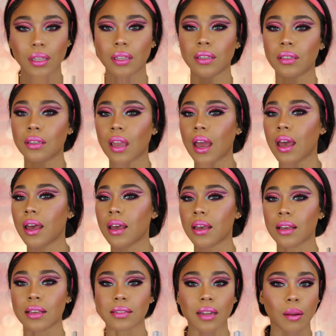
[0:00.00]

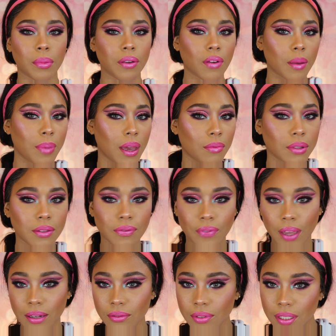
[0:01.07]
Yes, and I'll be right back with the final